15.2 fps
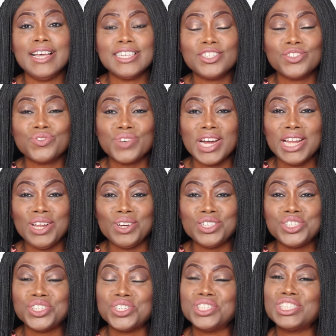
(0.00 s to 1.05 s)
extra
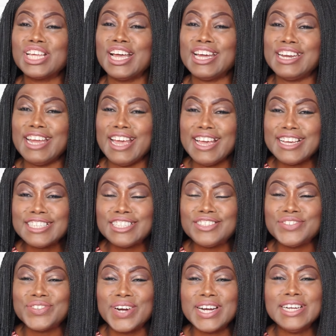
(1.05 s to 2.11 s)
luscious and
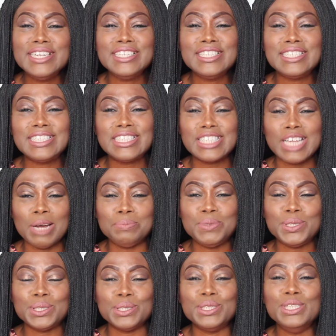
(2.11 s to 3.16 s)
extra
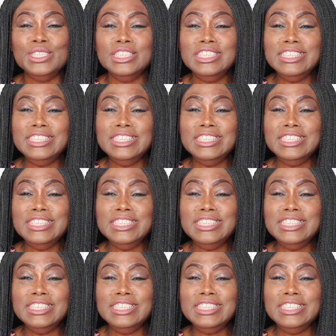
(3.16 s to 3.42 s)
subtle.